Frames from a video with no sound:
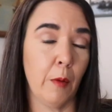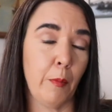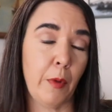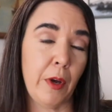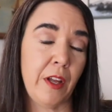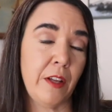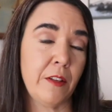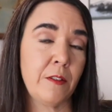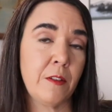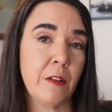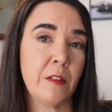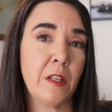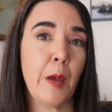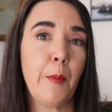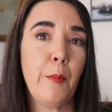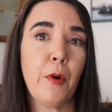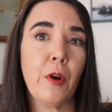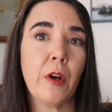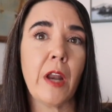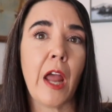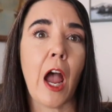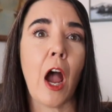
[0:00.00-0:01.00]
But it's
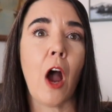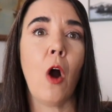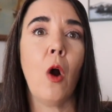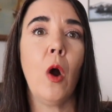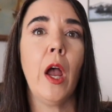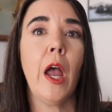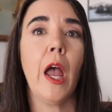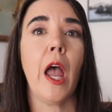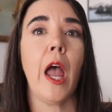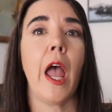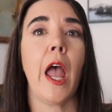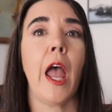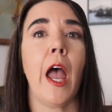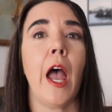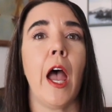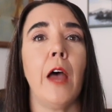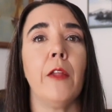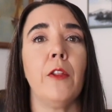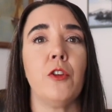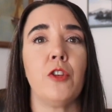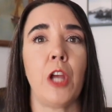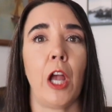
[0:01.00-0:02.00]
December now
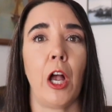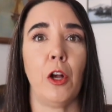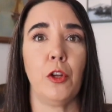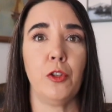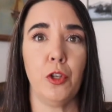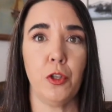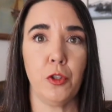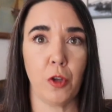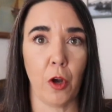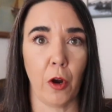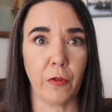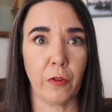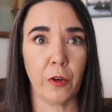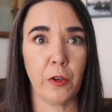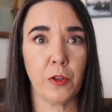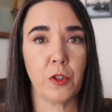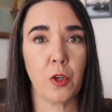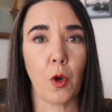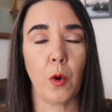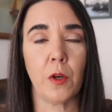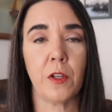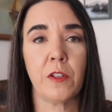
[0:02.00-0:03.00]
and the challenge is over,
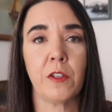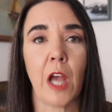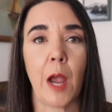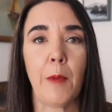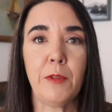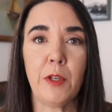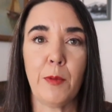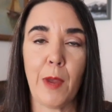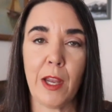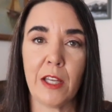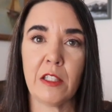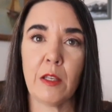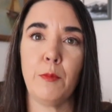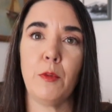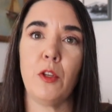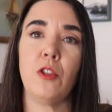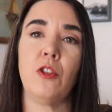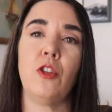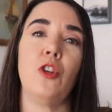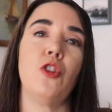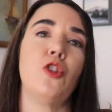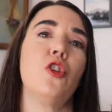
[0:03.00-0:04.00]
so it's time to make some
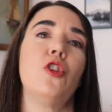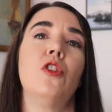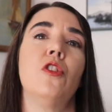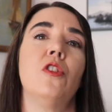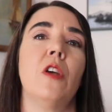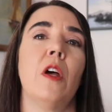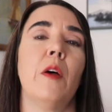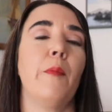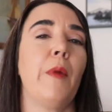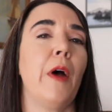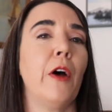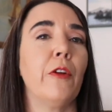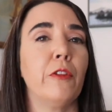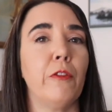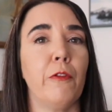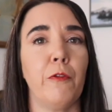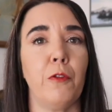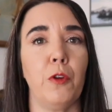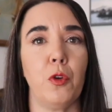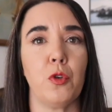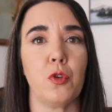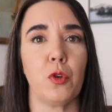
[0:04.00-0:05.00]
decisions about the
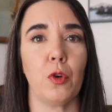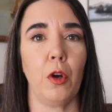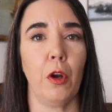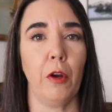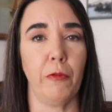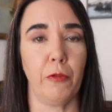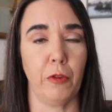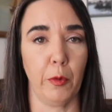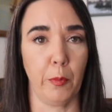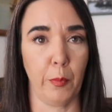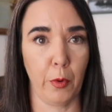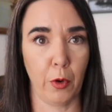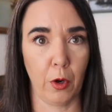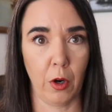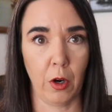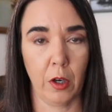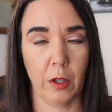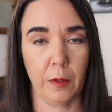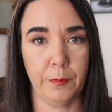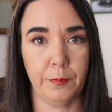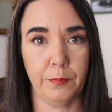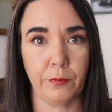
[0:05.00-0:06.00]
future of your
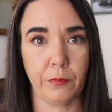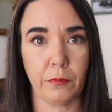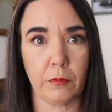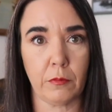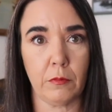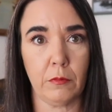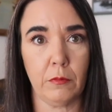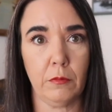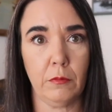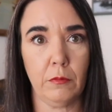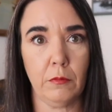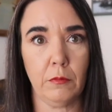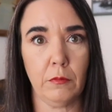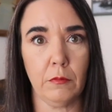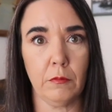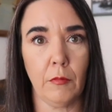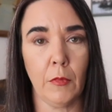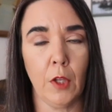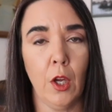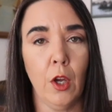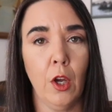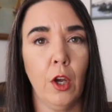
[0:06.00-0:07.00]
book.
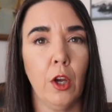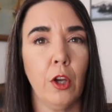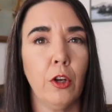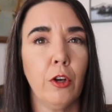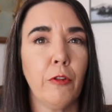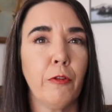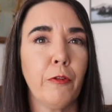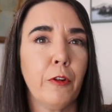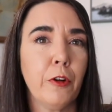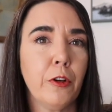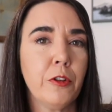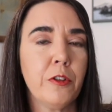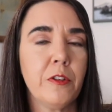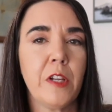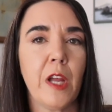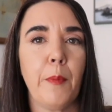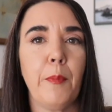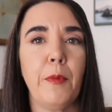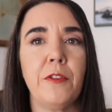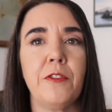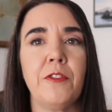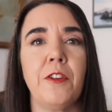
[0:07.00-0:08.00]
Your first
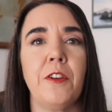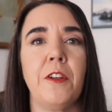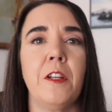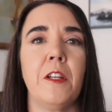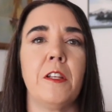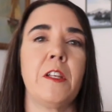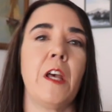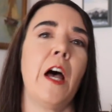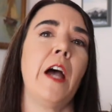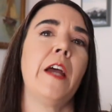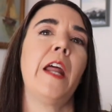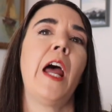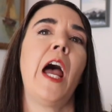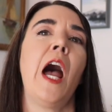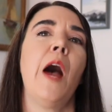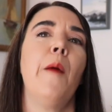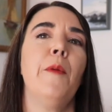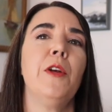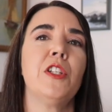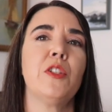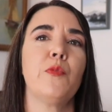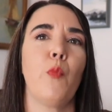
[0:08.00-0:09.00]
step is to decide
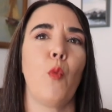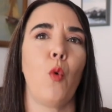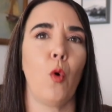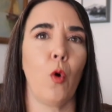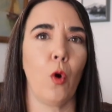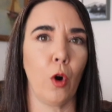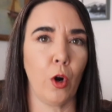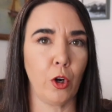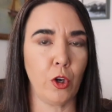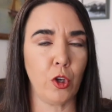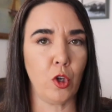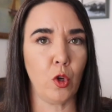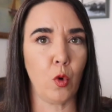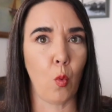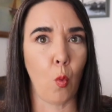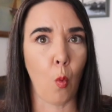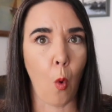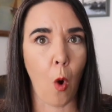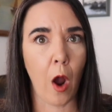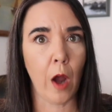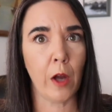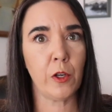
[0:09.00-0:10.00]
how much more you
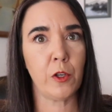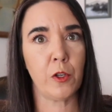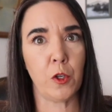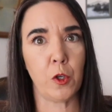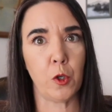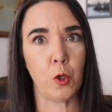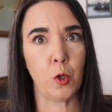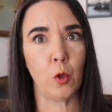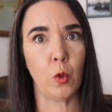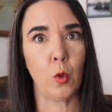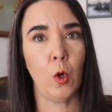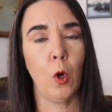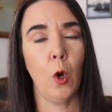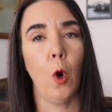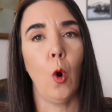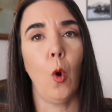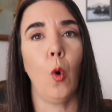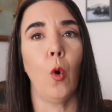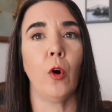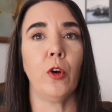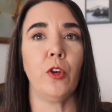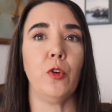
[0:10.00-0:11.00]
want to
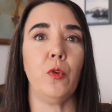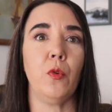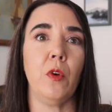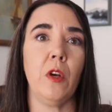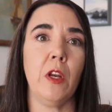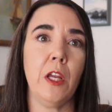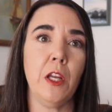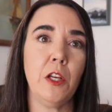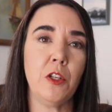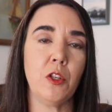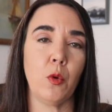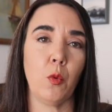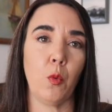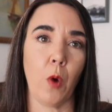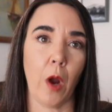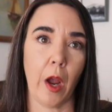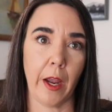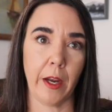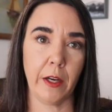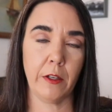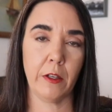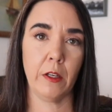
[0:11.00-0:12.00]
or you need to
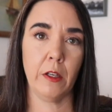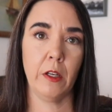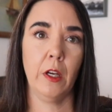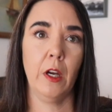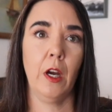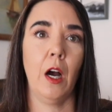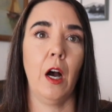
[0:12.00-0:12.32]
write.